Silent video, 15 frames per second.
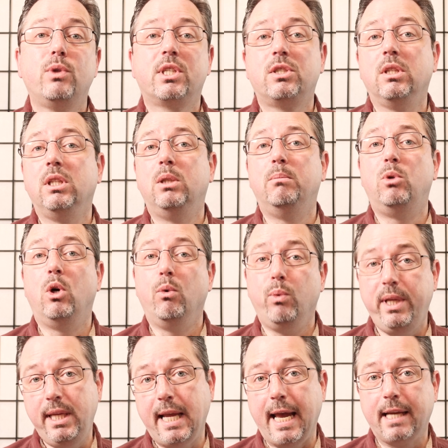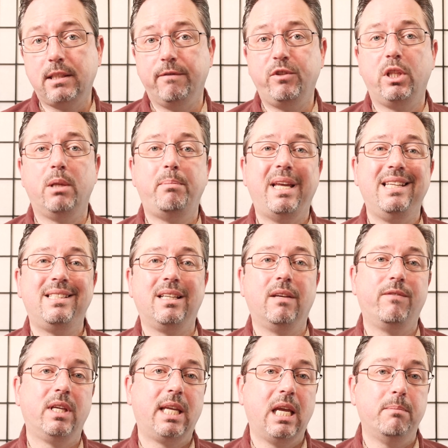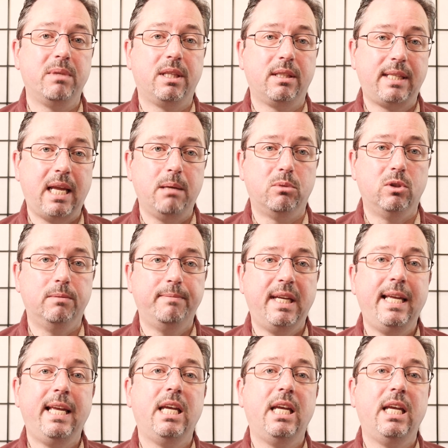trick is a little more reactive to the pacing of the game at the table,